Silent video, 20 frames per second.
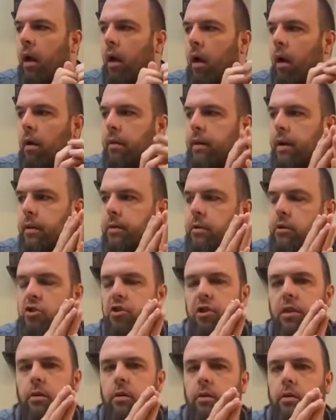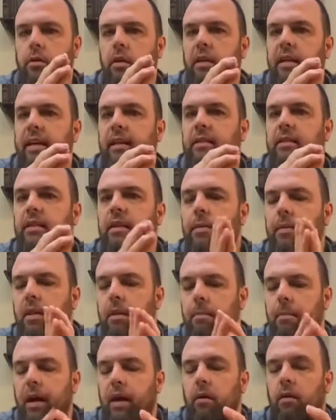all the other generals on getting some of the
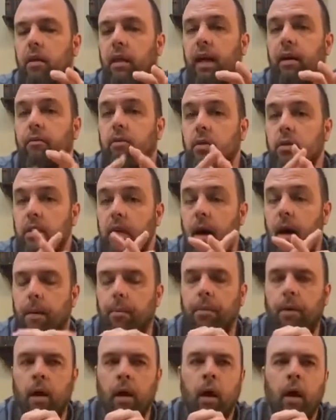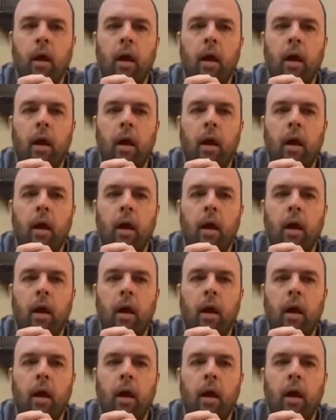better levels up.